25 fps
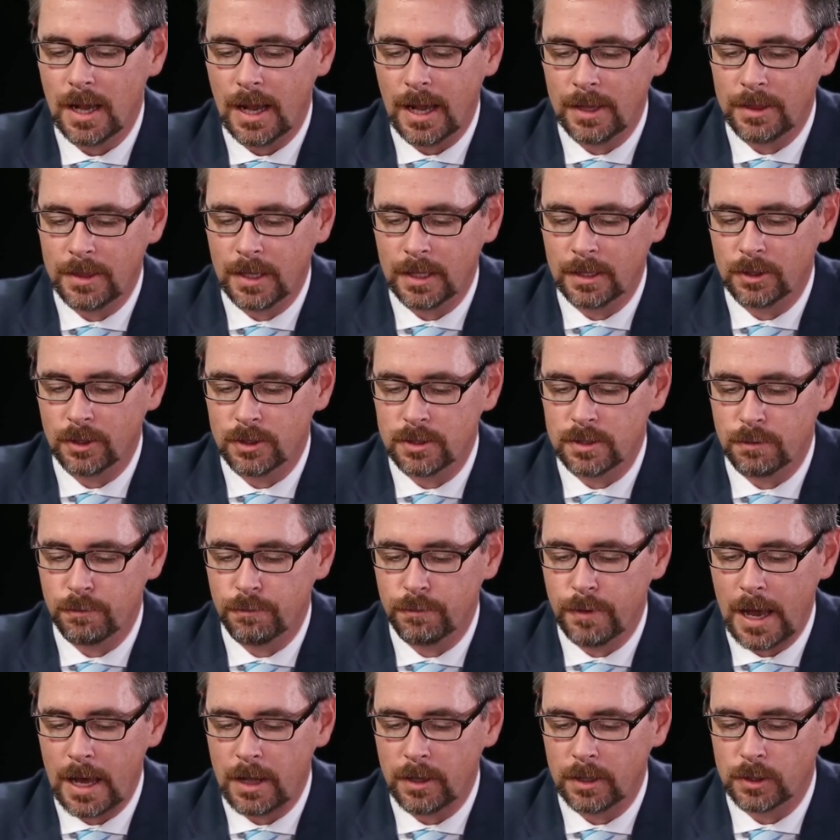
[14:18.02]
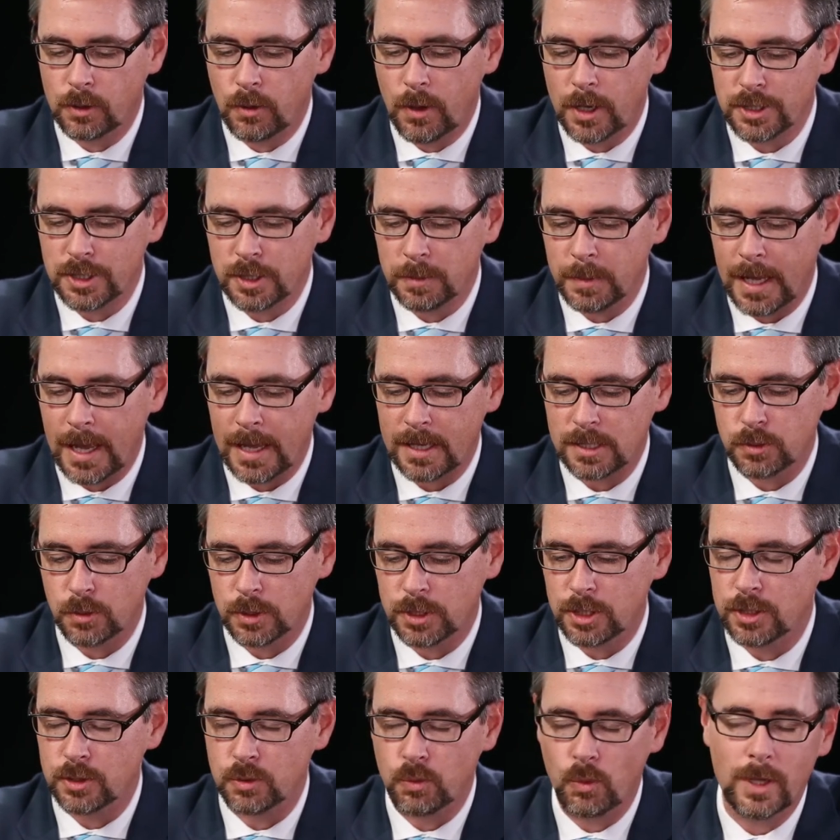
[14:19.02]
I think there's a valid question to be asked,
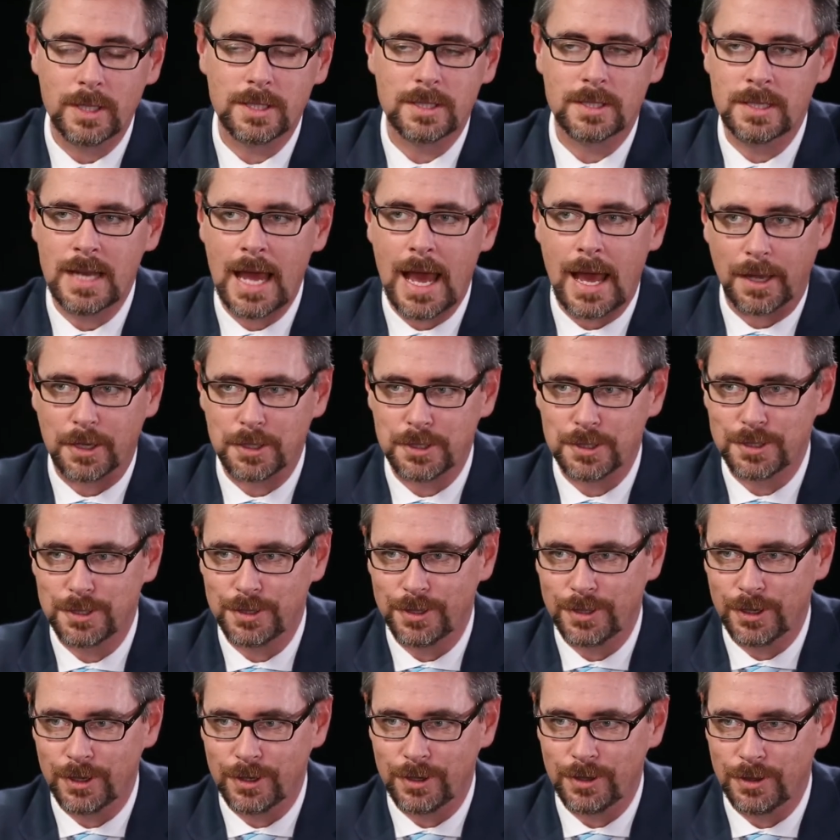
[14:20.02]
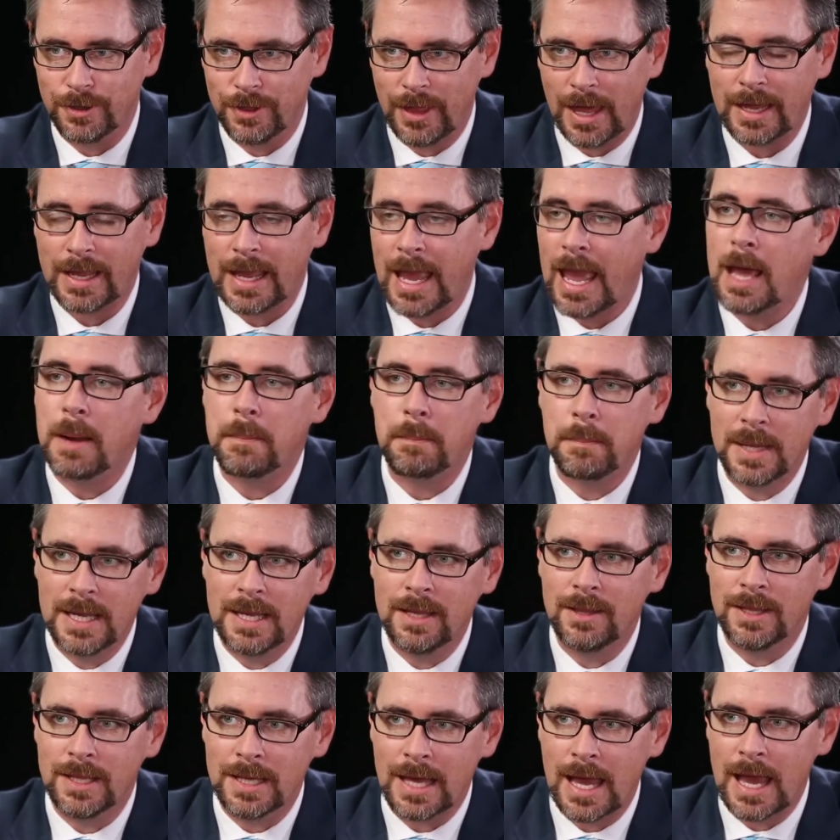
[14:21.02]
which is, what's next? That can't
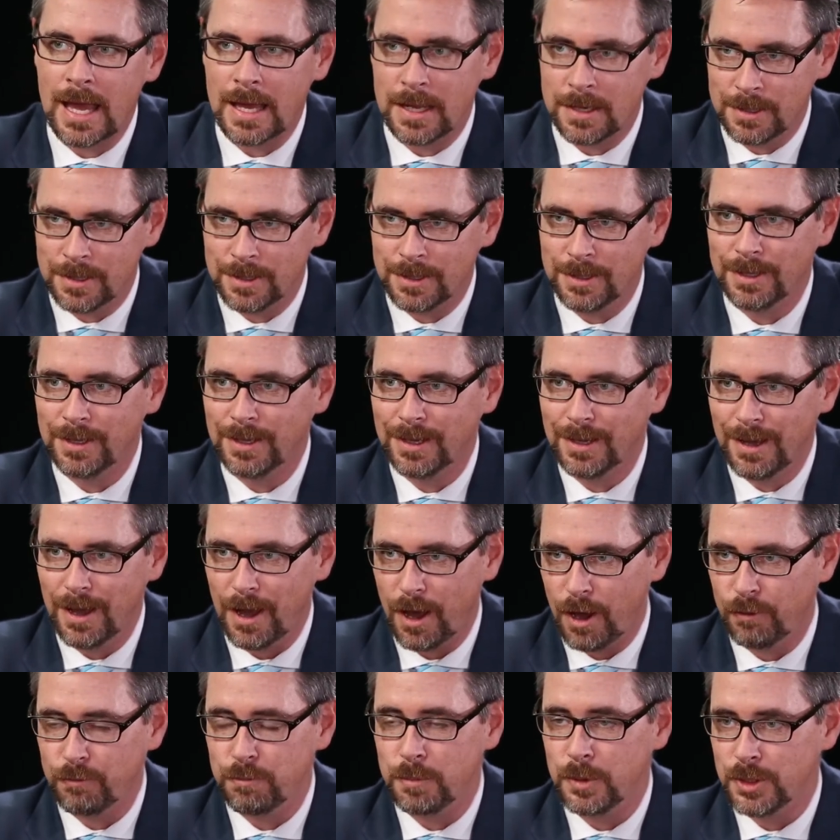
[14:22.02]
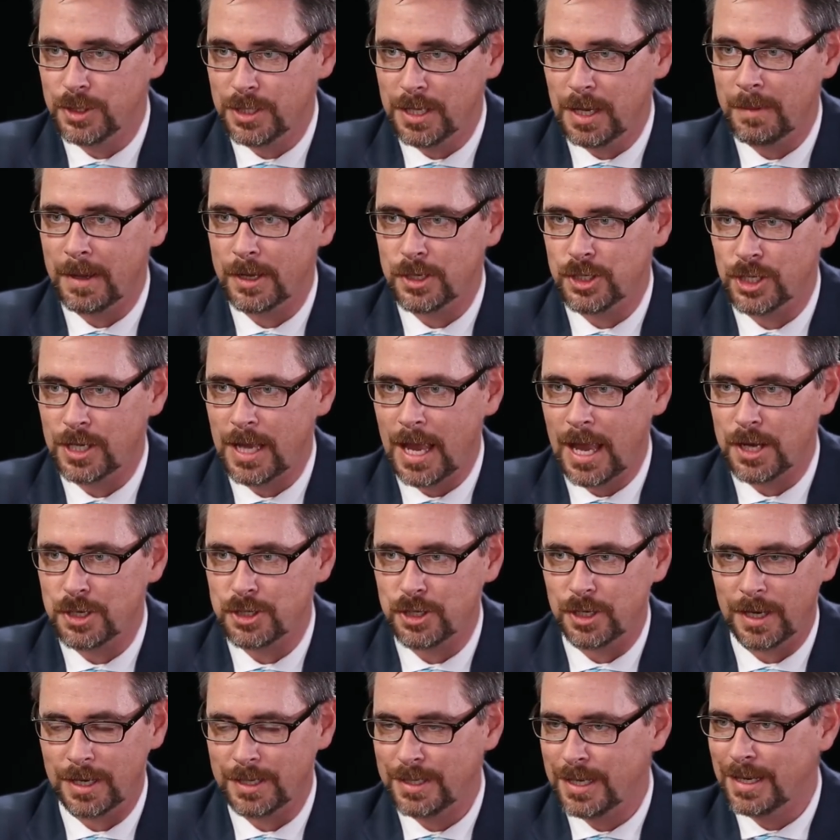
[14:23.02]
be the end of museum
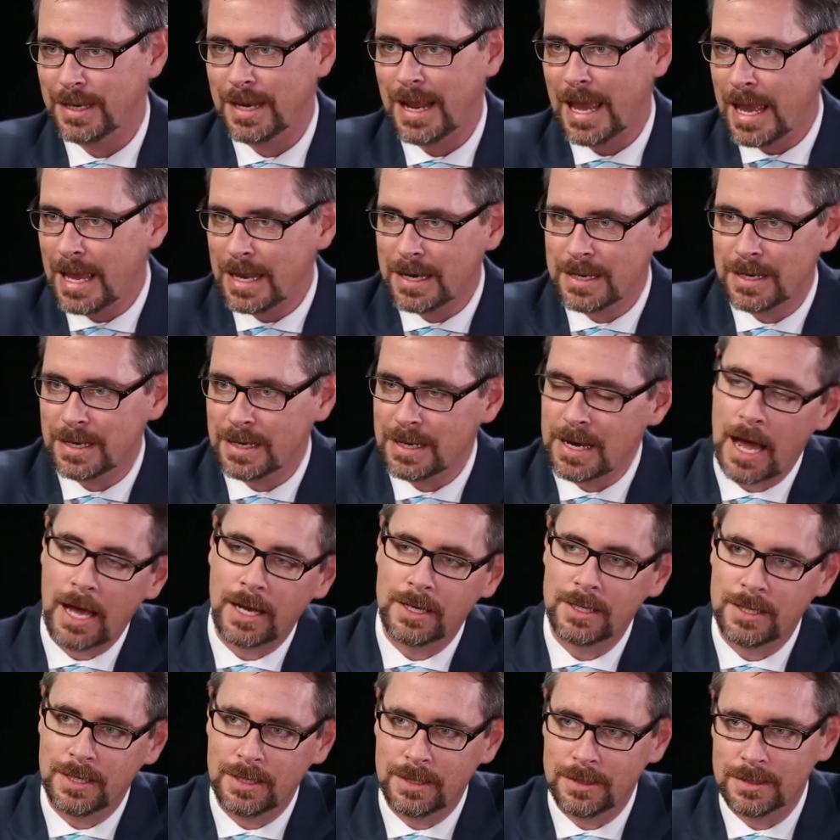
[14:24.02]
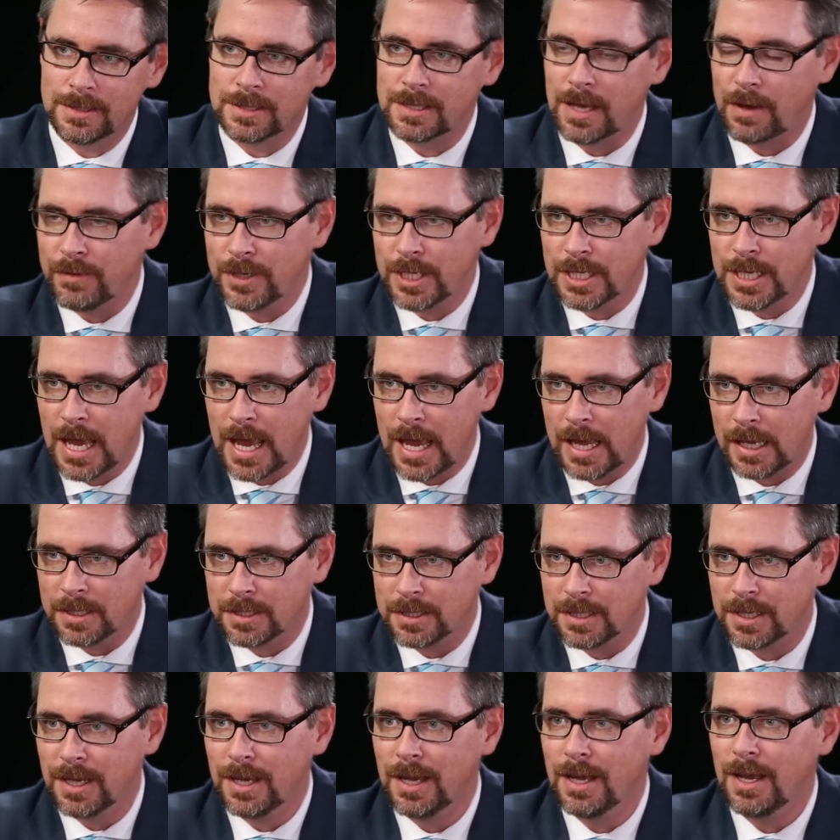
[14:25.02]
education. It didn't end in 1978.